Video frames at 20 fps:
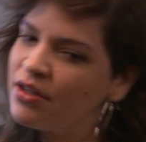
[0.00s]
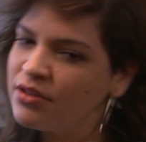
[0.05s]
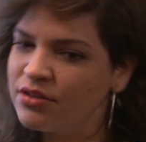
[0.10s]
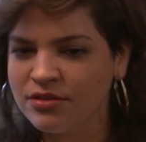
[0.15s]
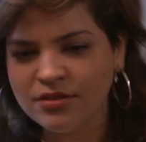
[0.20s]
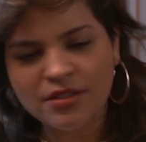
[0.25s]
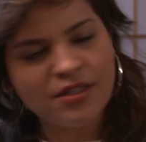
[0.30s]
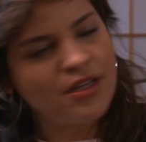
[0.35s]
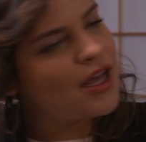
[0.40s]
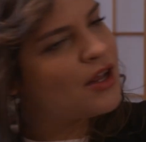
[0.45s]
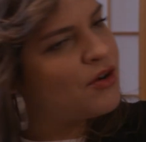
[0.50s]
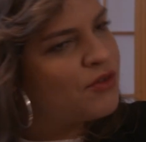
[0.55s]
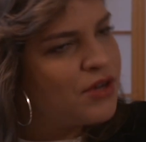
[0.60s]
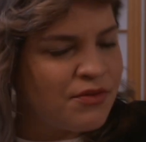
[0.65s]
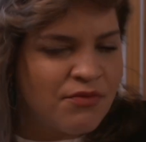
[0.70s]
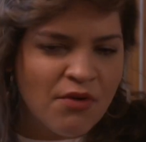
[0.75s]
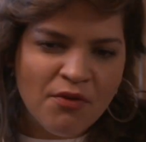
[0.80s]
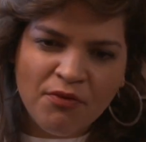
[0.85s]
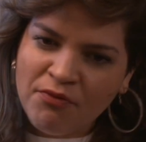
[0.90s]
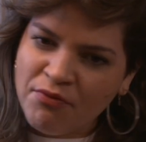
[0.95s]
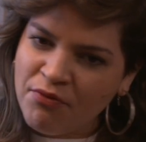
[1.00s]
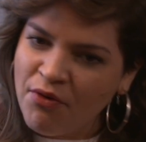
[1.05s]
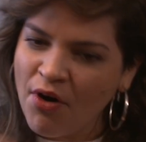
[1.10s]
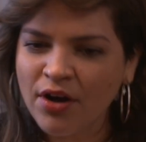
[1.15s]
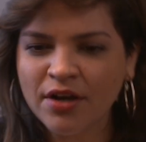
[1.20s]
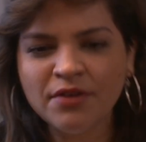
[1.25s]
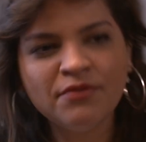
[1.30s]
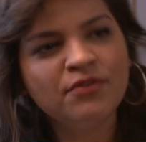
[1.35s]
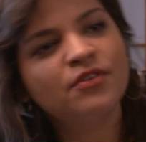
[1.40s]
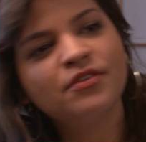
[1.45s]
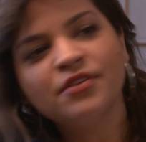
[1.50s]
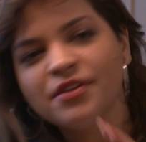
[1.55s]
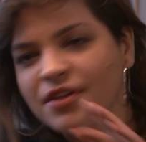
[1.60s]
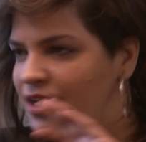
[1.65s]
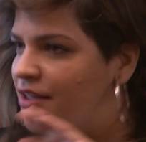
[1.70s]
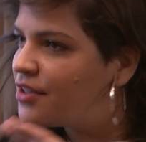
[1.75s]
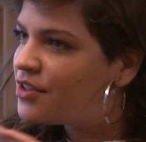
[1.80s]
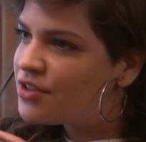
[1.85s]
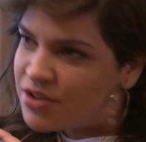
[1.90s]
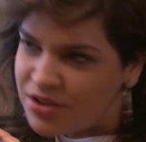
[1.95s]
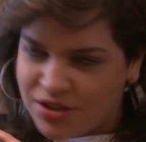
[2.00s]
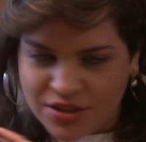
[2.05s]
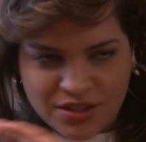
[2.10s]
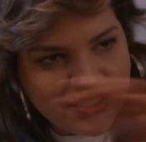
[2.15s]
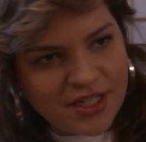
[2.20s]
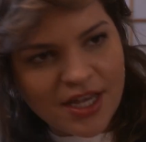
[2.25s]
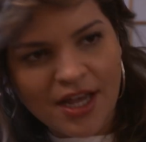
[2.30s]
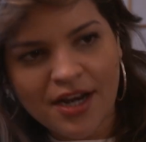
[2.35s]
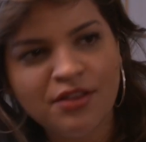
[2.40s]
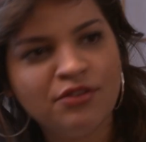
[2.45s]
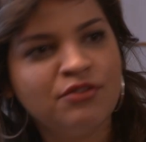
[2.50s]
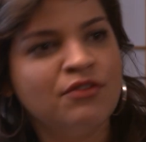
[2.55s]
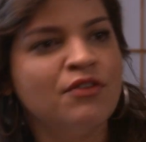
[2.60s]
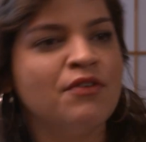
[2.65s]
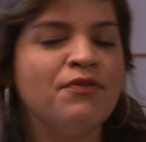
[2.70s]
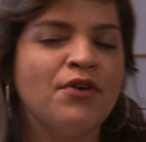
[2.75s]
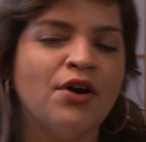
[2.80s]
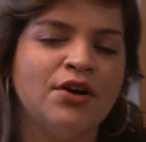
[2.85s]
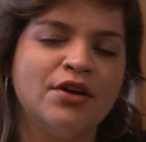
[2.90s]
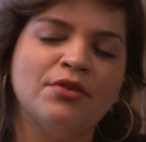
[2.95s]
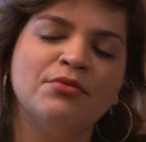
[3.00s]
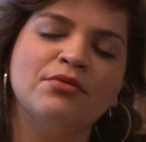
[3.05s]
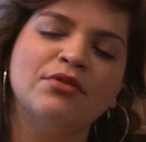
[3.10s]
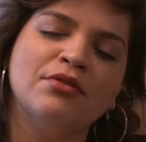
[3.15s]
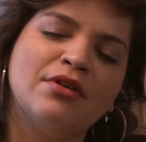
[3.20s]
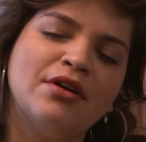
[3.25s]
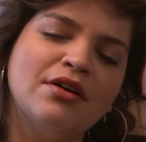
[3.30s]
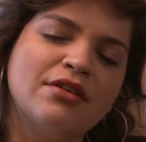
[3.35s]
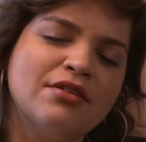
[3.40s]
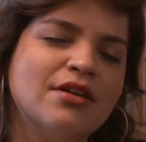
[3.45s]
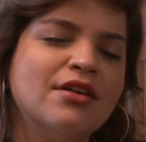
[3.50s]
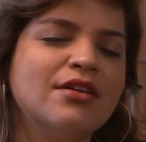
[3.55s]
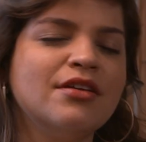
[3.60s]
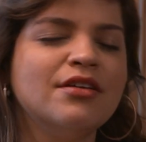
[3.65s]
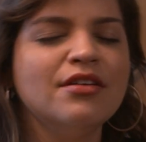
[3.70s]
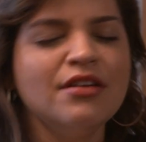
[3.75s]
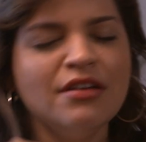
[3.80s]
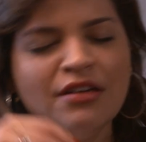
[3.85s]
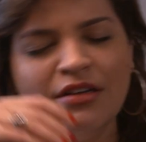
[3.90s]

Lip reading: up, I don't give a fuck if you, like, just get into the fucking room. And I was like,